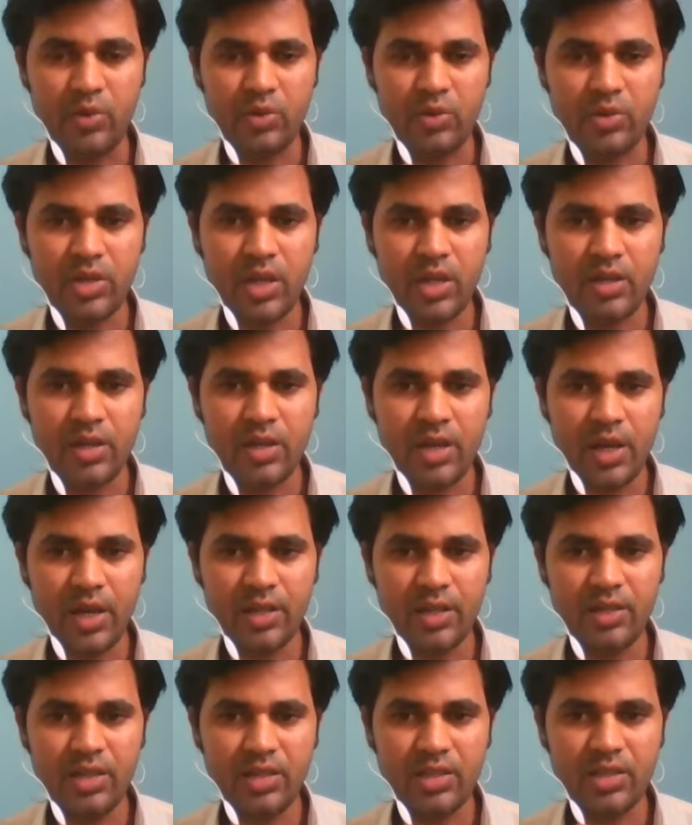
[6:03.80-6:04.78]
sac,
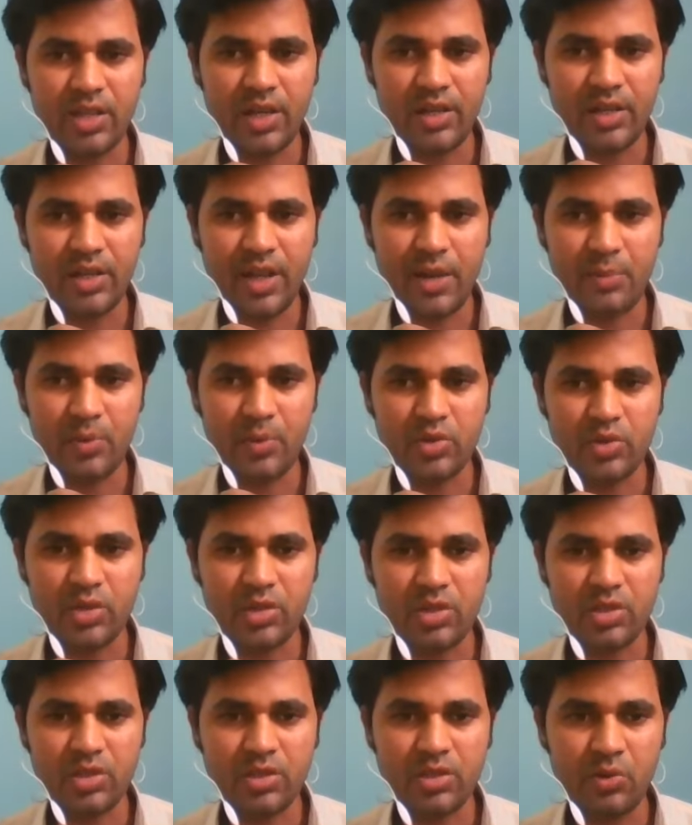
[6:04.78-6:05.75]
and this entire
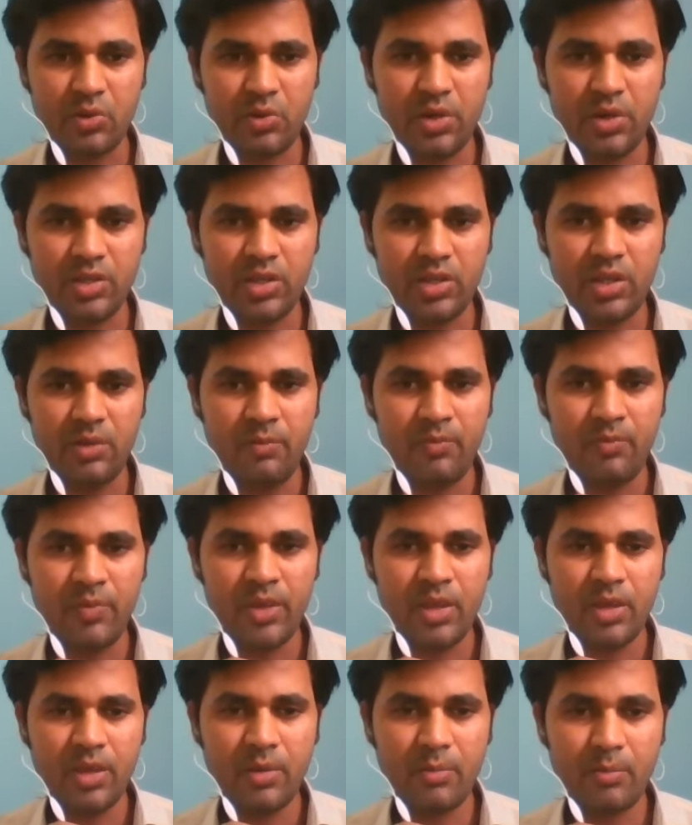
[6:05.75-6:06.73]
process is known as the
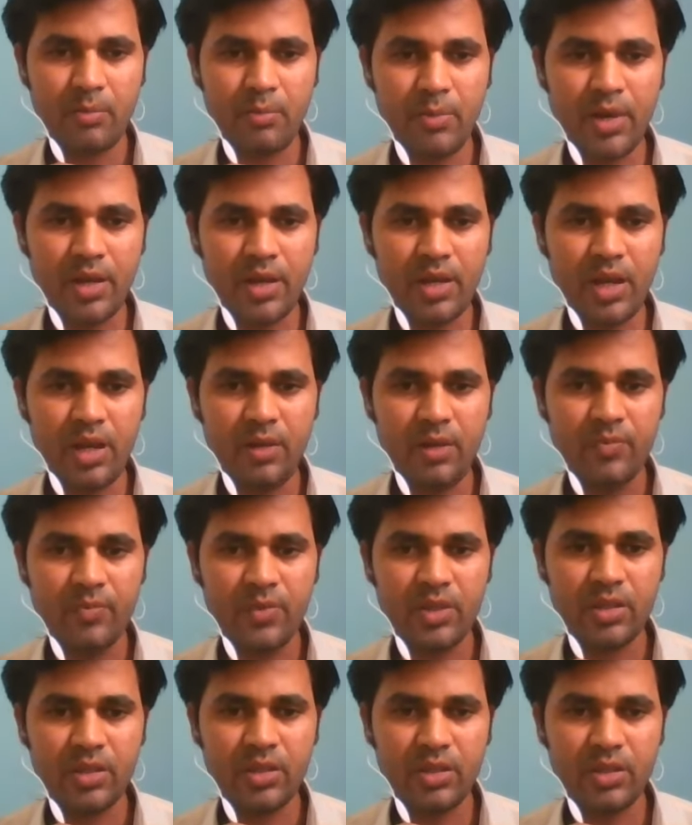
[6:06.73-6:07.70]

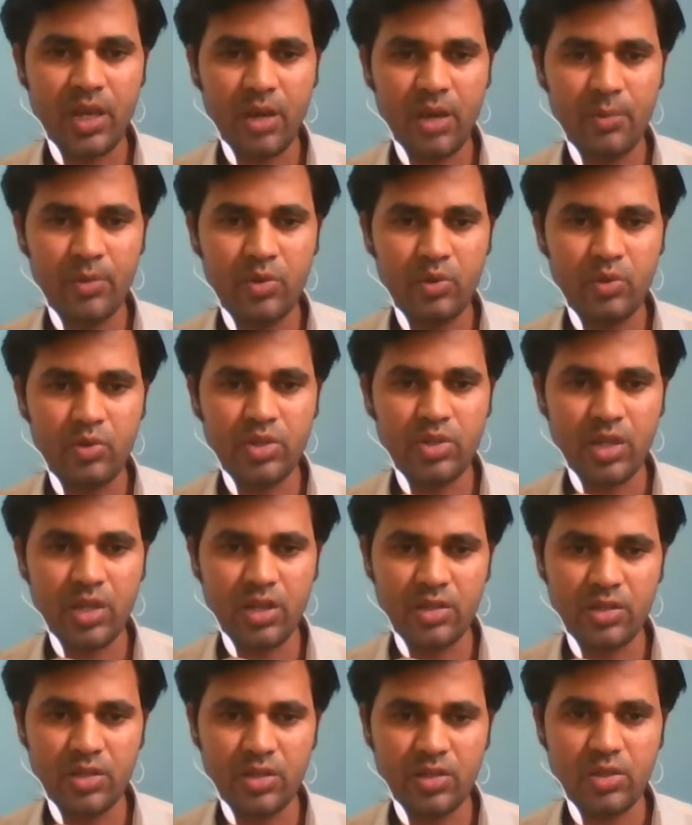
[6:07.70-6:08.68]

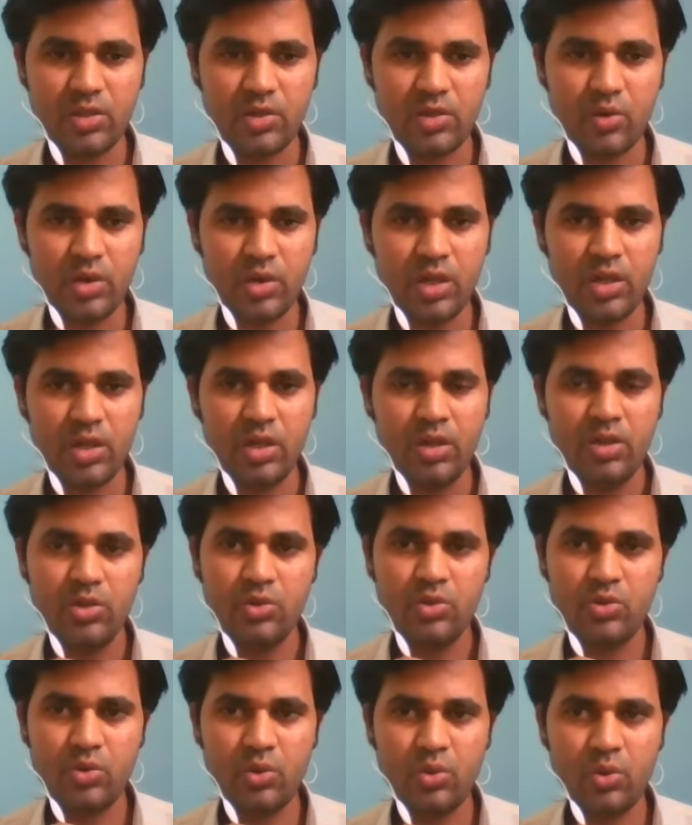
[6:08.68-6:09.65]
megagametogenesis. Okay,
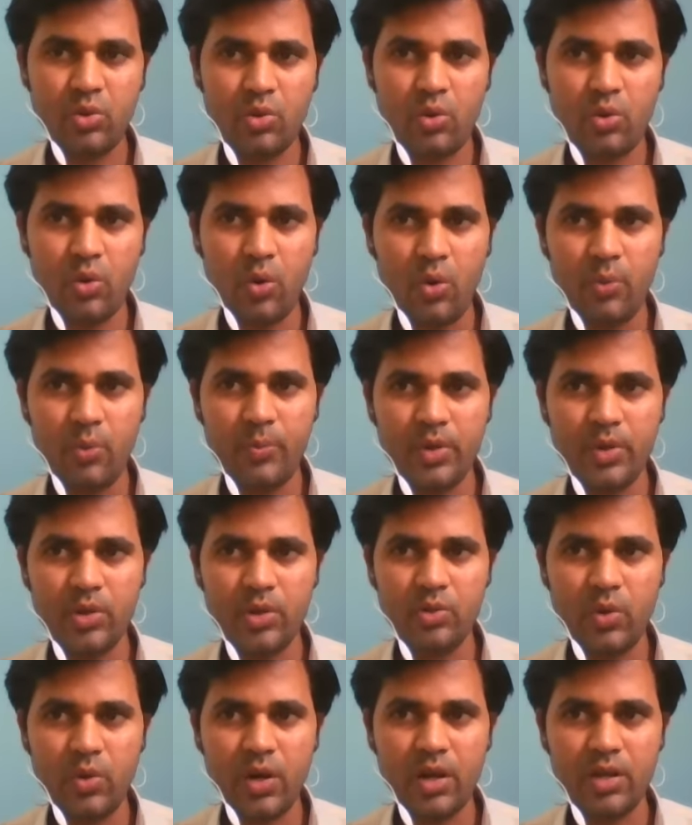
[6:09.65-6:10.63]
so hope
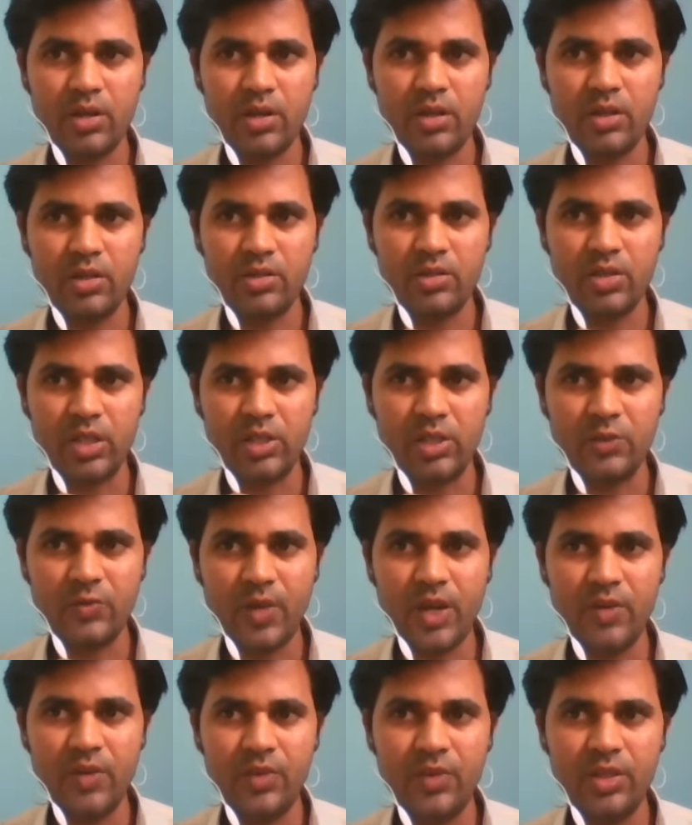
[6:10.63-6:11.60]
you are
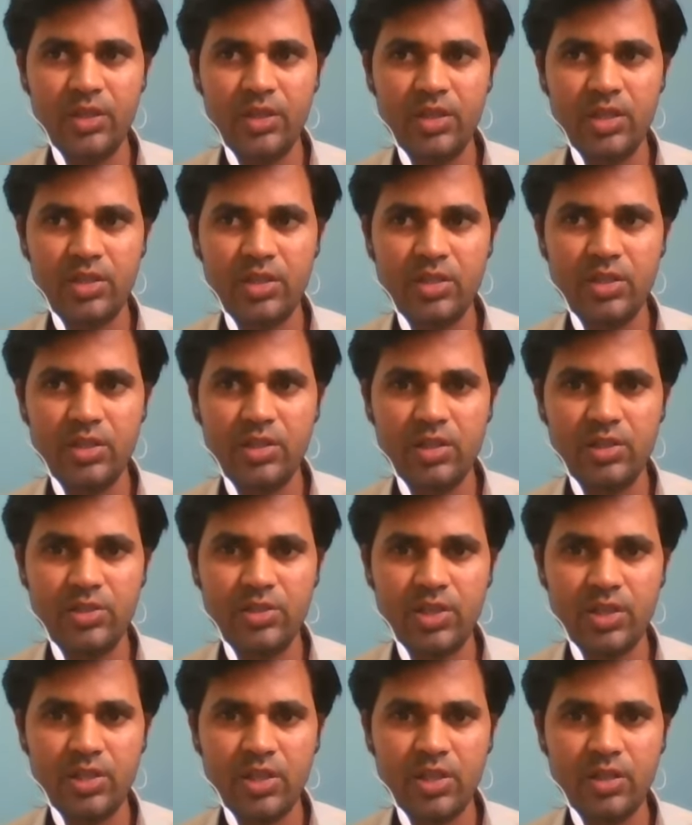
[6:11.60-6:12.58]
satisfied with this digital
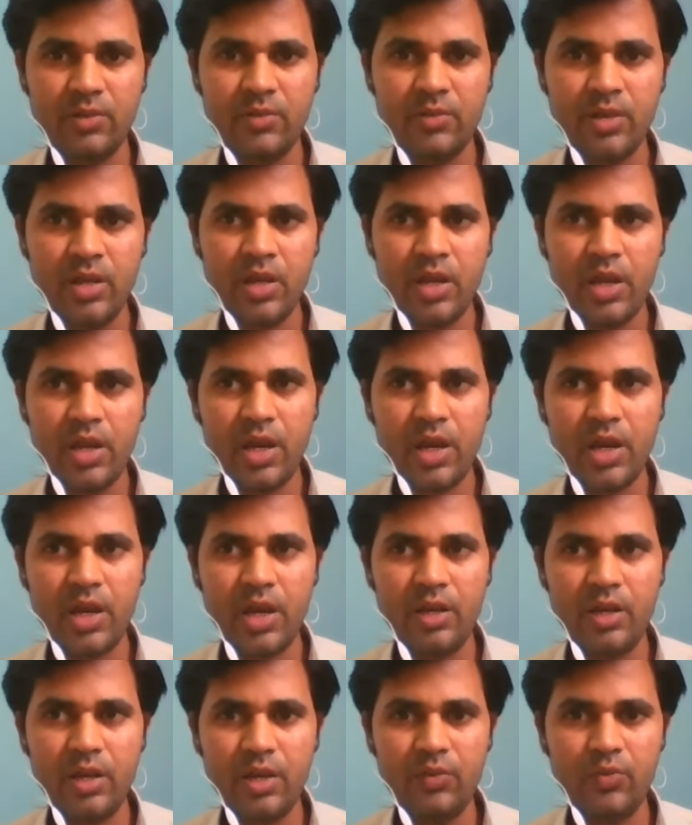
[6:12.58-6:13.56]
session,
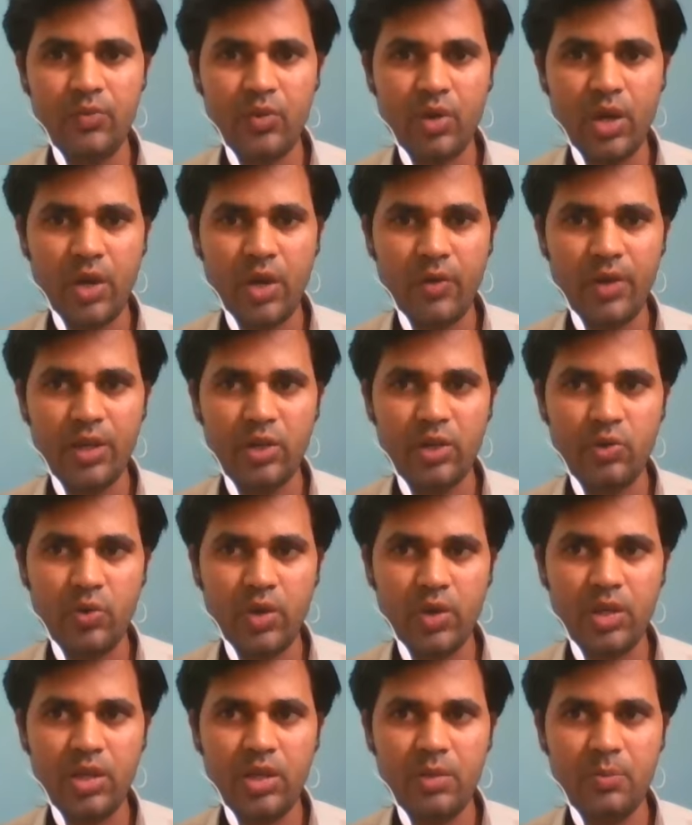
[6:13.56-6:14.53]
and if you have any
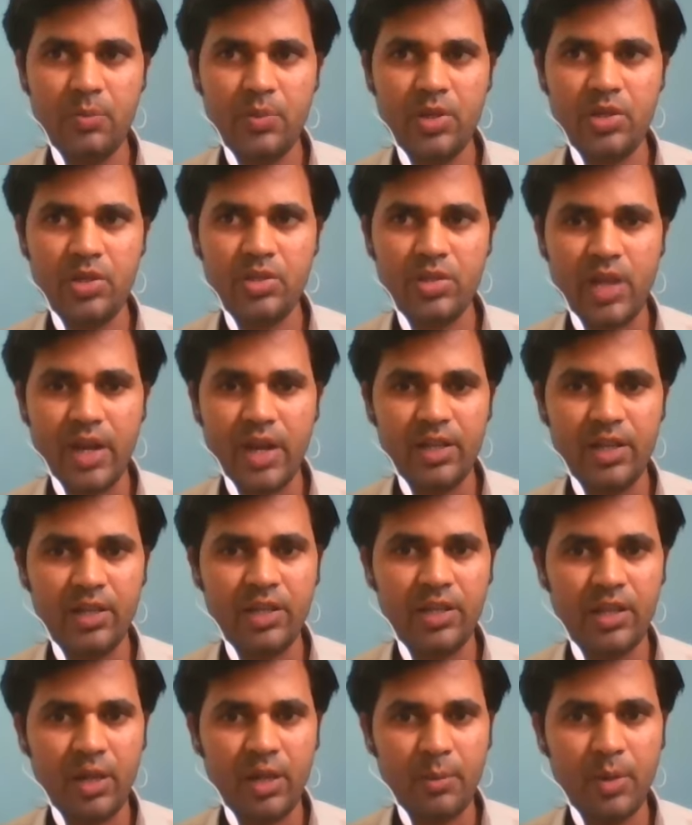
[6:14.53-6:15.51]
query, please write in
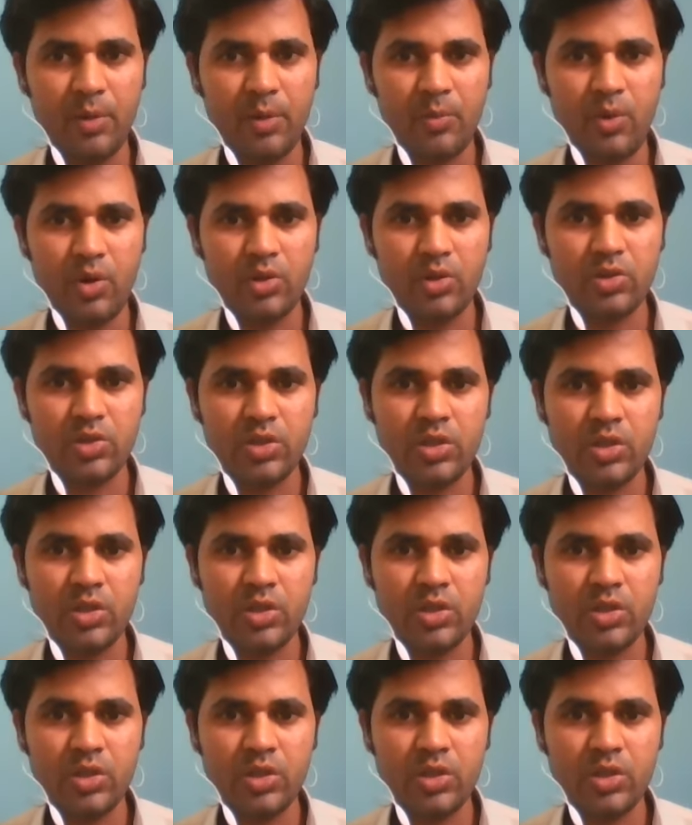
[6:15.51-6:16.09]
the comment box,